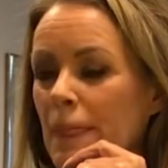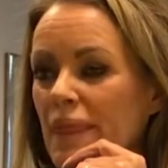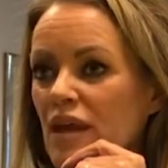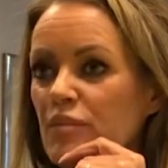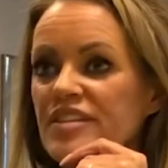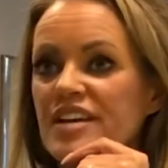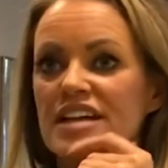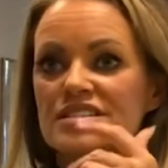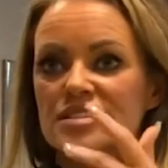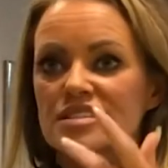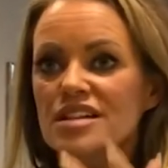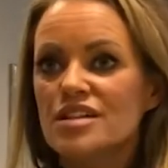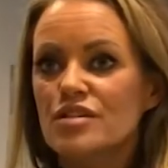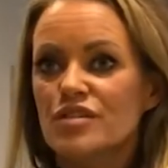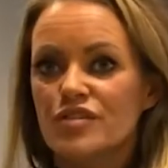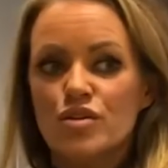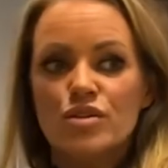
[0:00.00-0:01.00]
But then
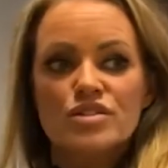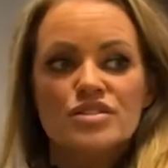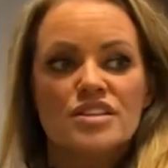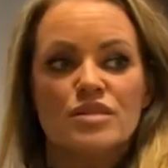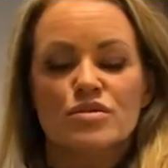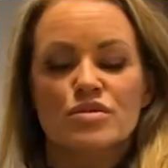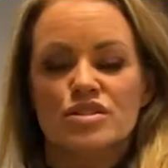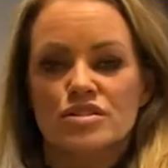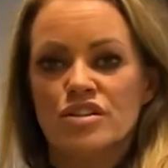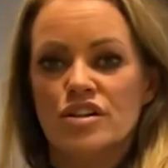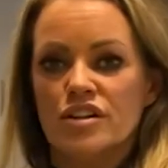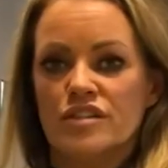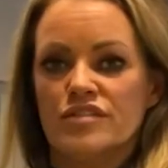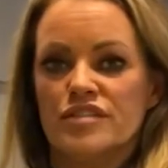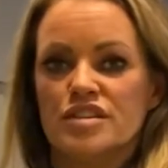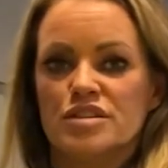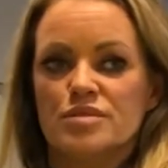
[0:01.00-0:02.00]
still, of course, I was
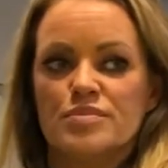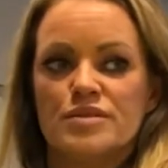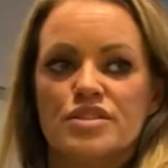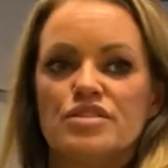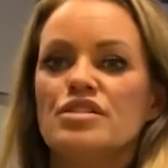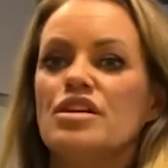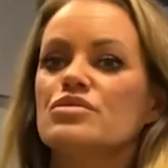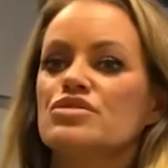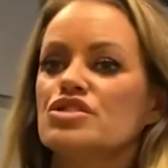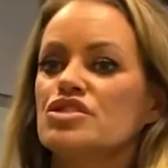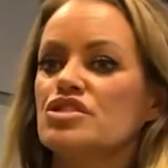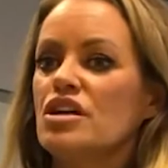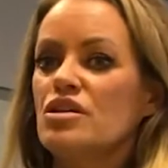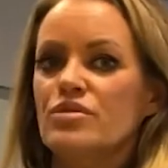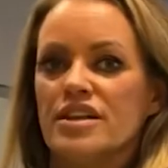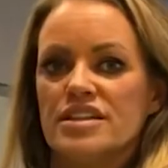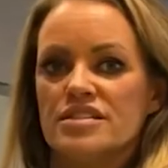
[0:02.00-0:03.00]
nervous. But you don't
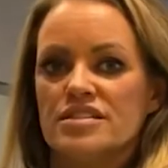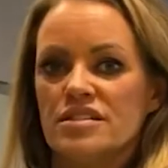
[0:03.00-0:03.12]
show it.